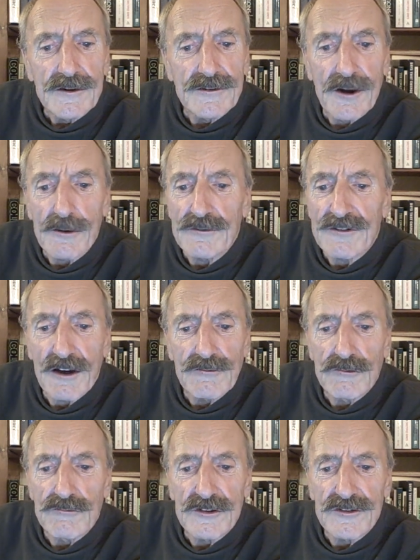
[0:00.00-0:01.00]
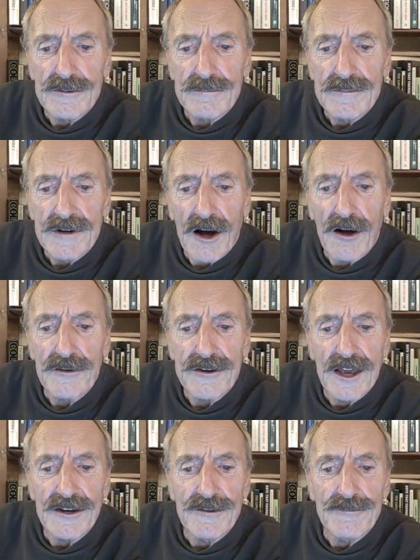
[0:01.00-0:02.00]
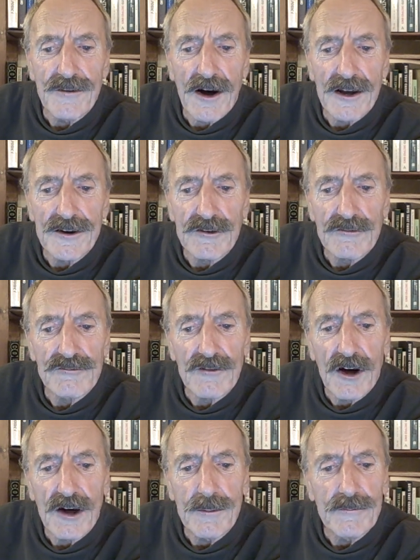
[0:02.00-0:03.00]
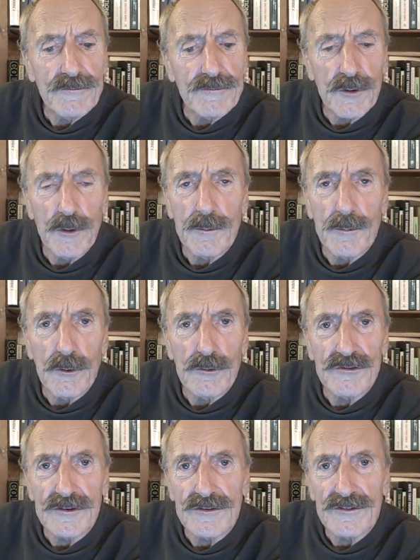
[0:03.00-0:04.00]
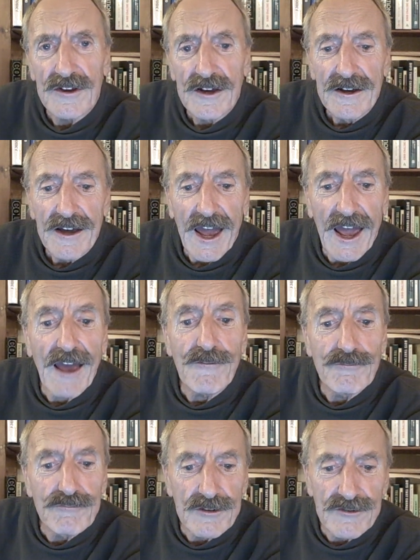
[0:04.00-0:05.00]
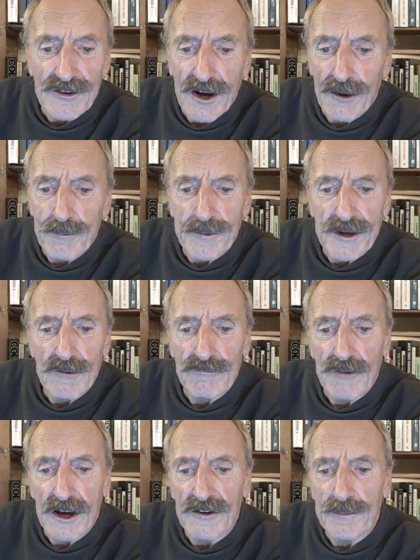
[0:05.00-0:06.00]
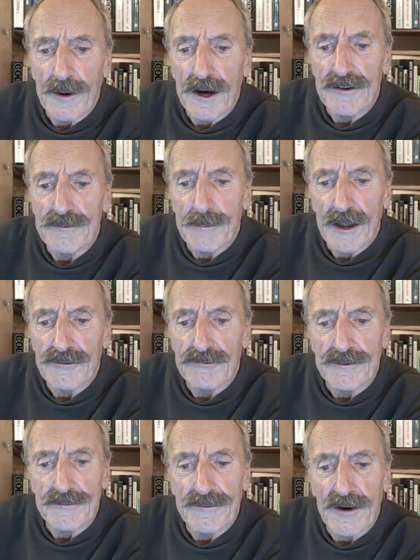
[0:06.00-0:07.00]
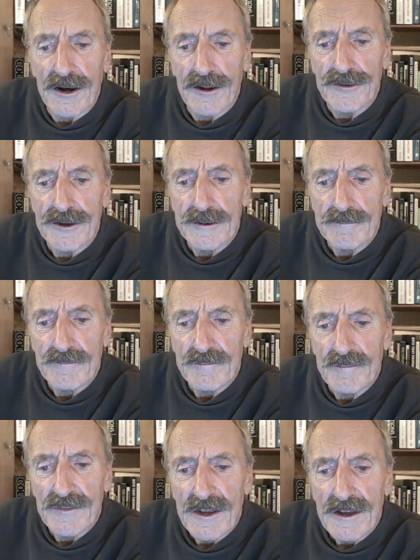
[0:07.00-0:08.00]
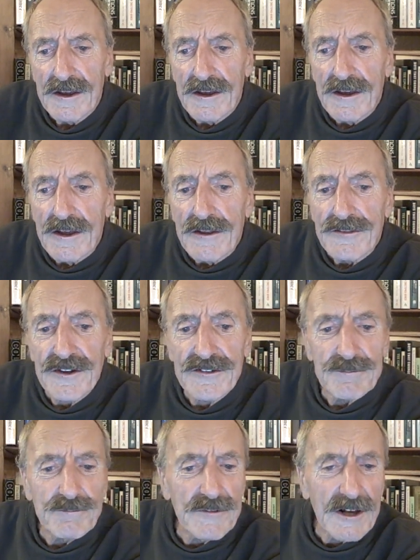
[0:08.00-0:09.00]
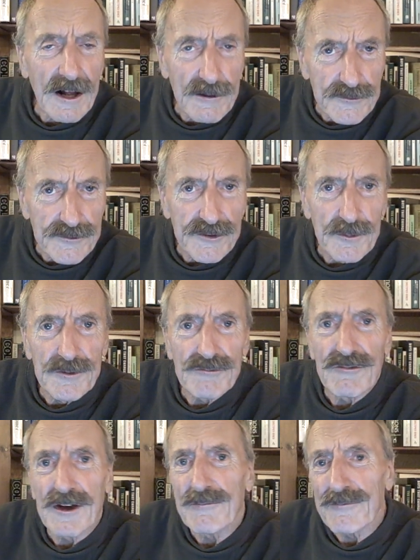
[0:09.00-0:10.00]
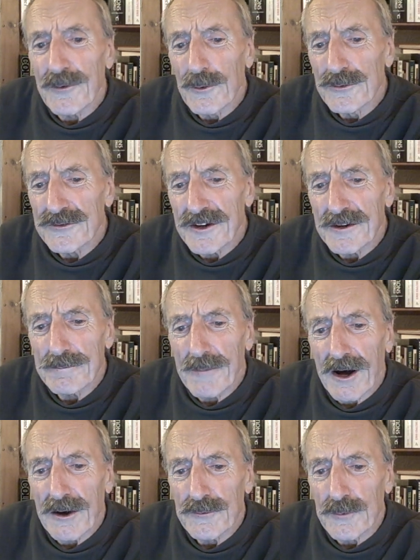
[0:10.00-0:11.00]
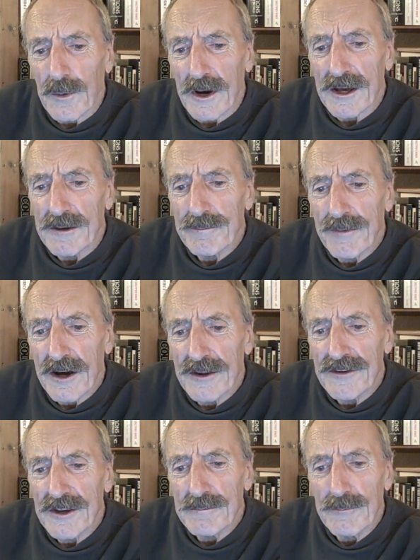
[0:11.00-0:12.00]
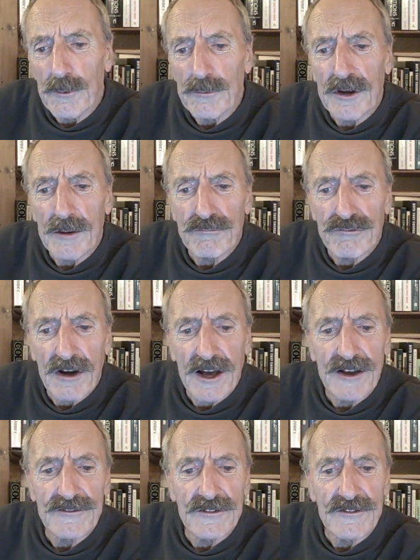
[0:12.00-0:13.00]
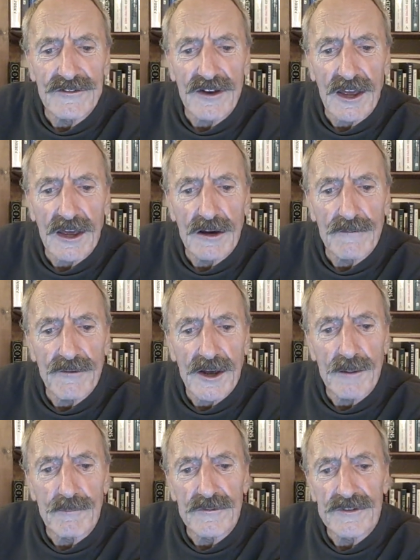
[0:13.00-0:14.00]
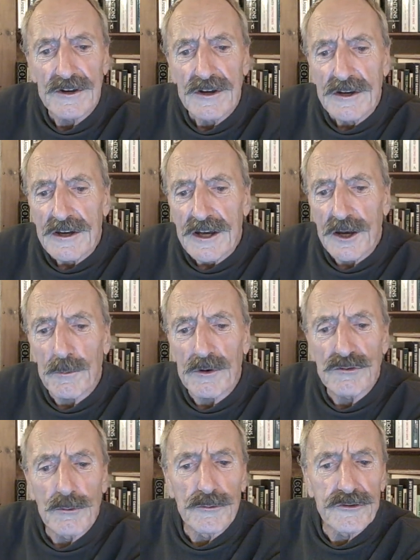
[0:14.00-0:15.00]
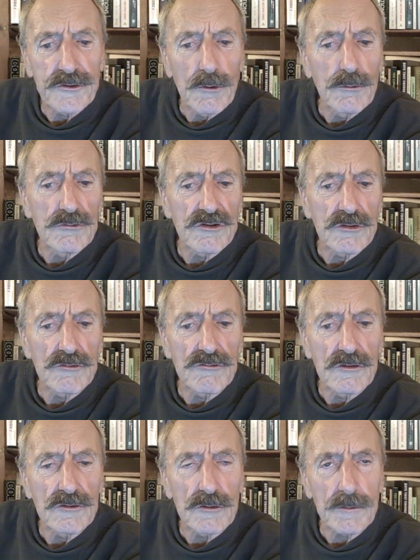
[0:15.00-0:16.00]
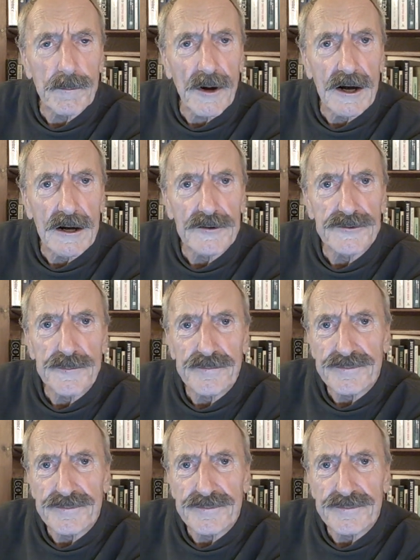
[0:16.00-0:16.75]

no terrorism, hardly any violent crime, few abortions, every child being raised by its mother and father. This culture was reinforced in a mild way by the morning prayers and singing of hymns in which all school children took part.